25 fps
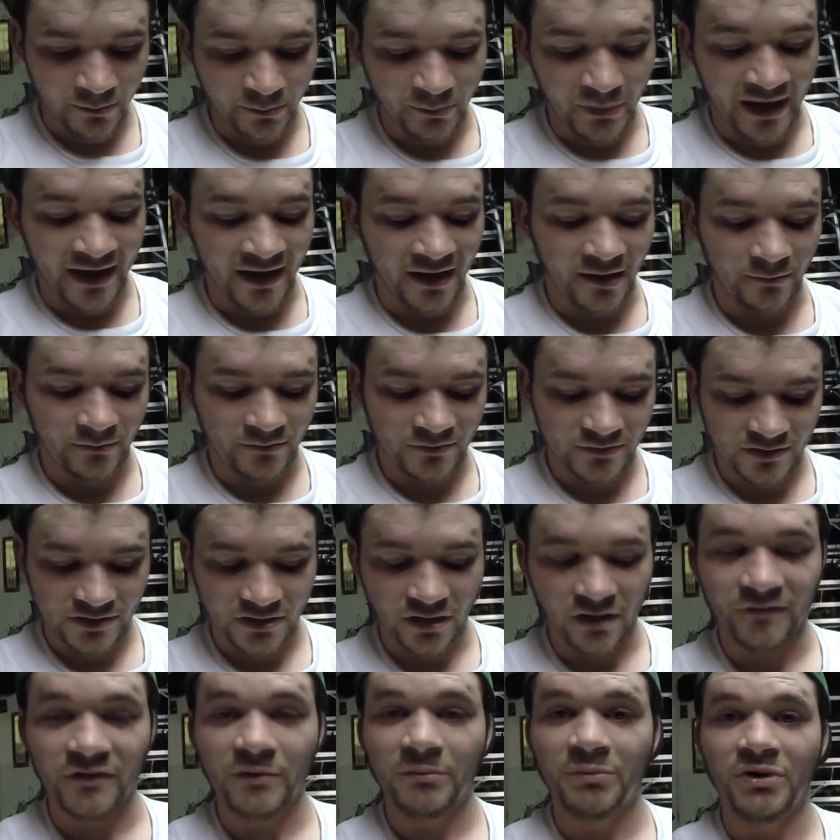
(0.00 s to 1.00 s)
Bam,
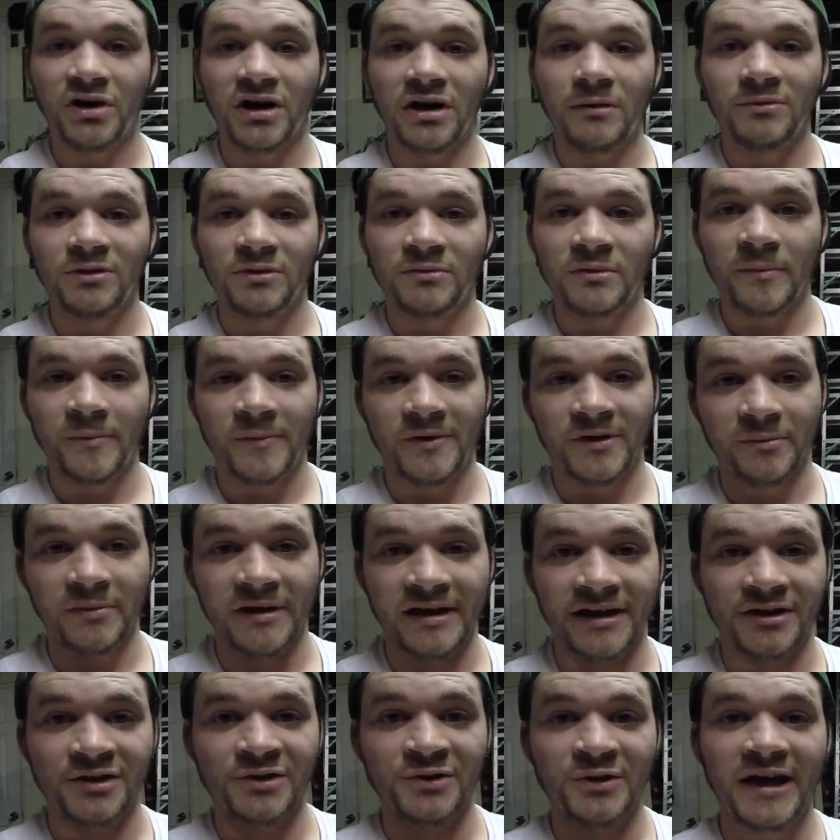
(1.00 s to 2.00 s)
solved the problem. I'm gonna
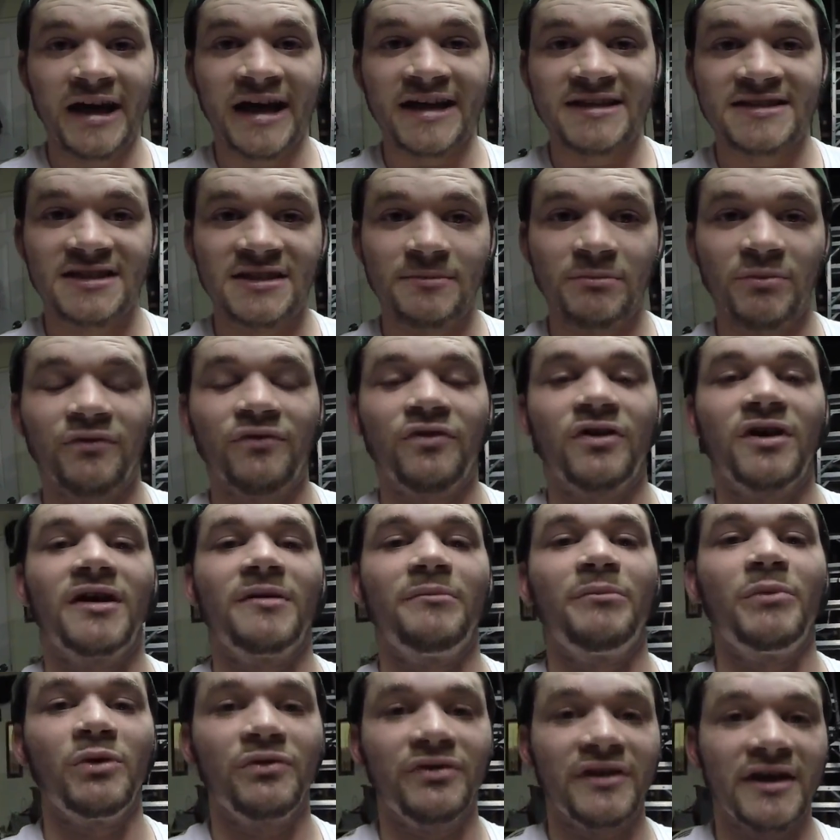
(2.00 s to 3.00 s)
buy a new gasket before
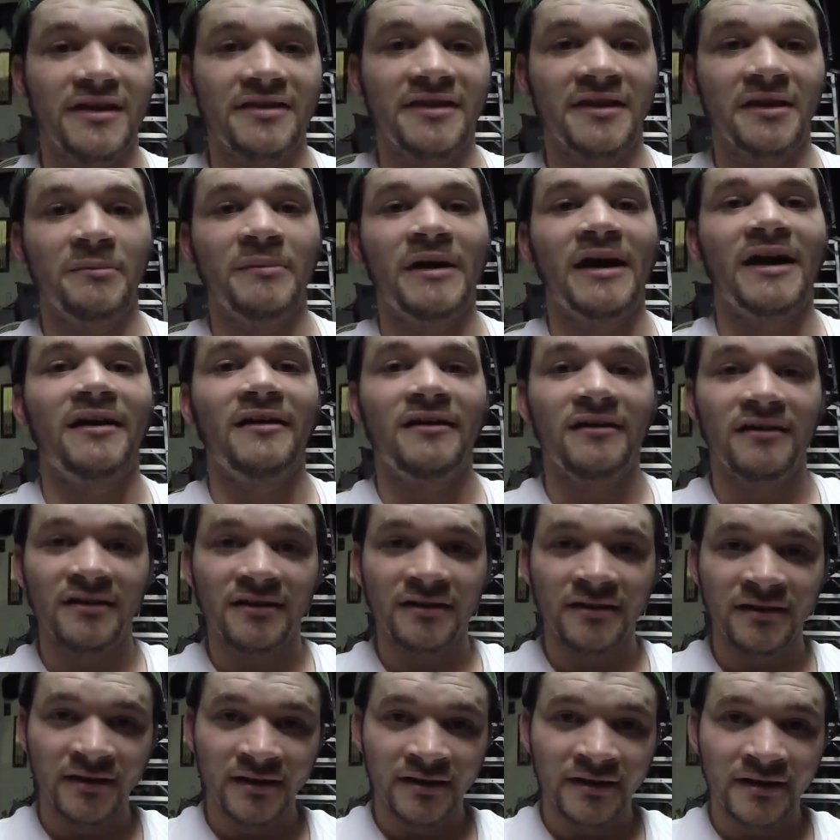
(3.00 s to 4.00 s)
I bolt that thing back
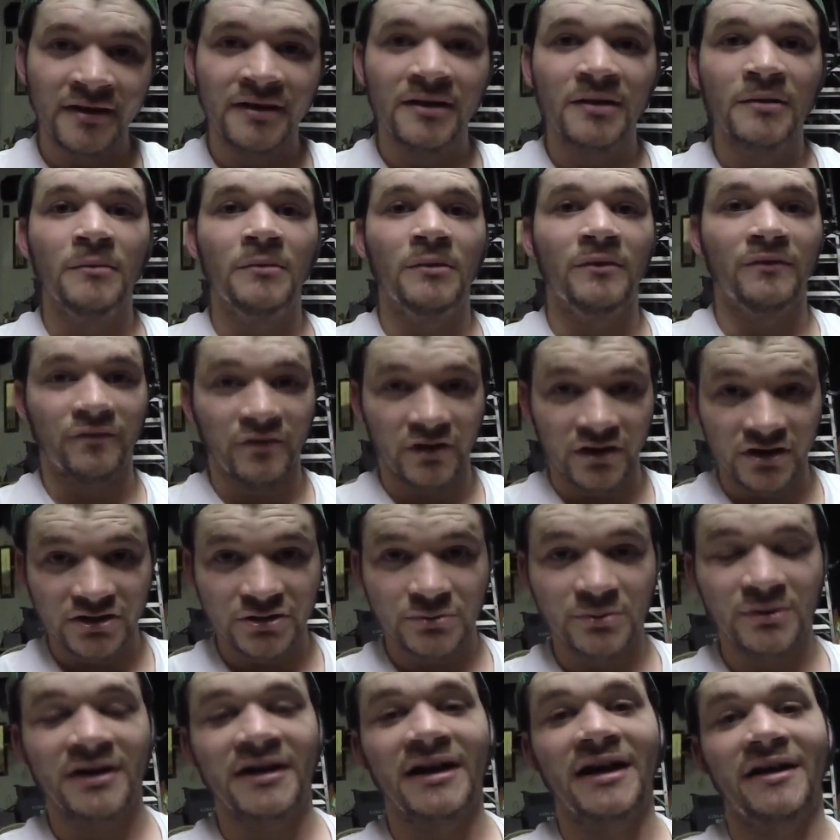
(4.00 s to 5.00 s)
on. But
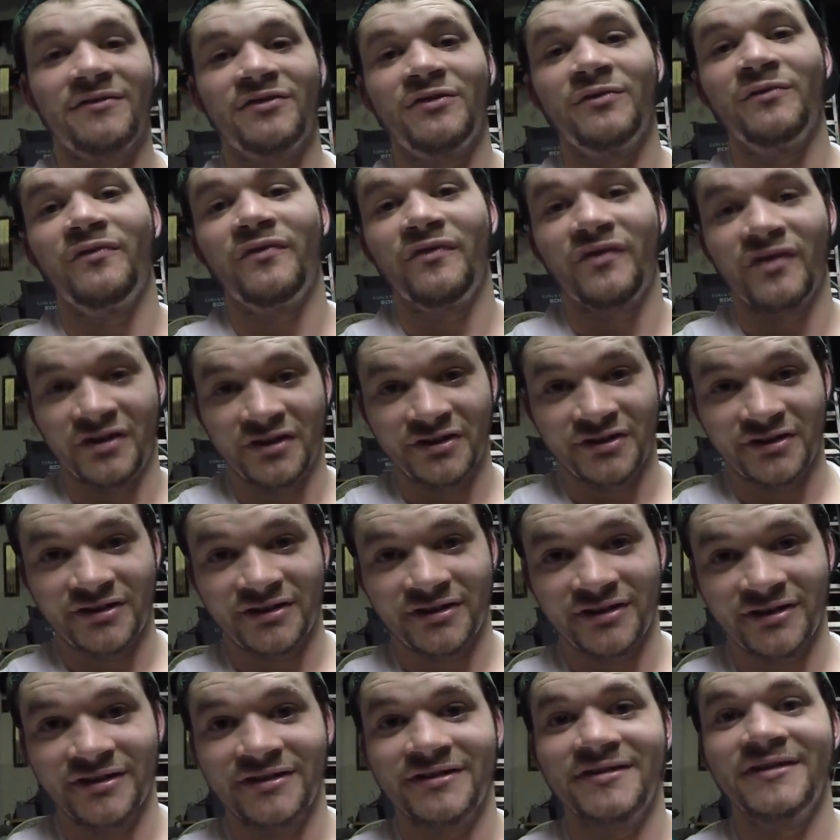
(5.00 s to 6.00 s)
first, we're gonna have some fun
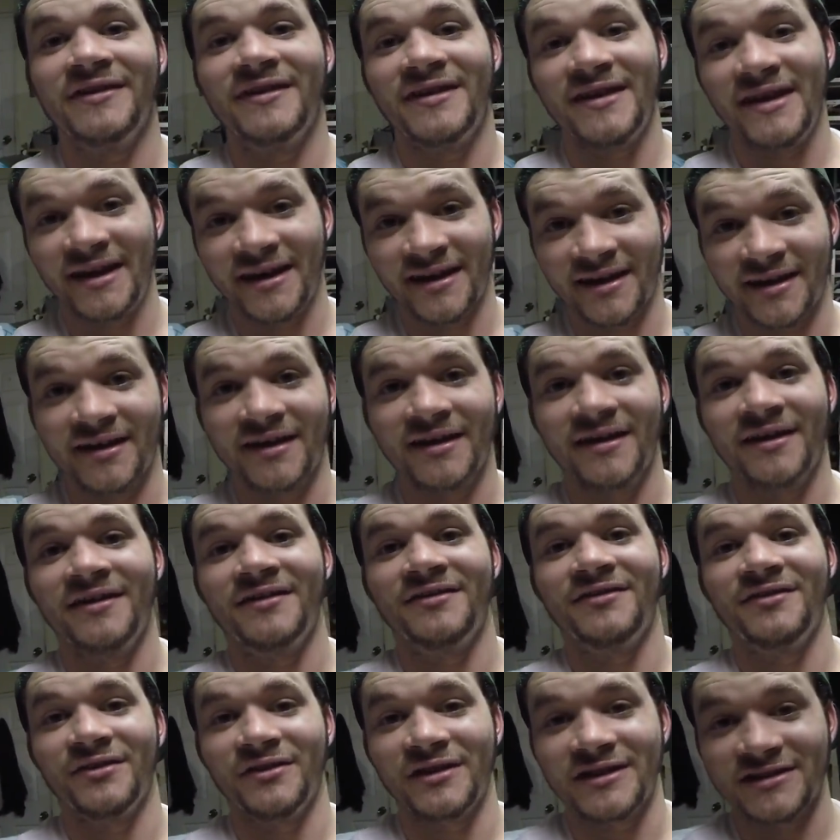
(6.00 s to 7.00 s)
today.
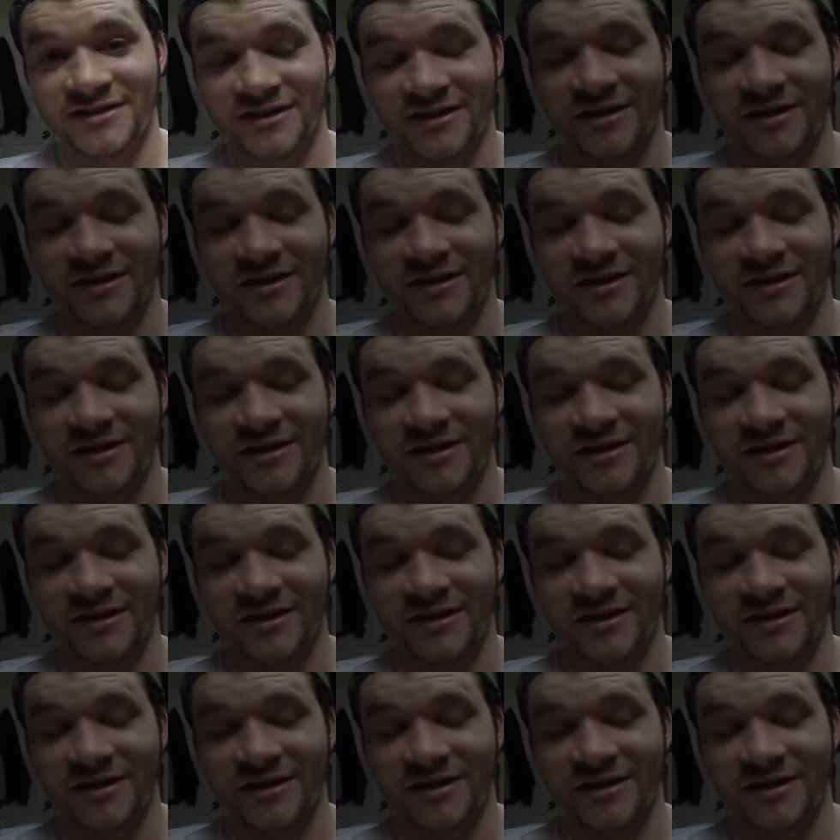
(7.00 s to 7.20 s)
So let's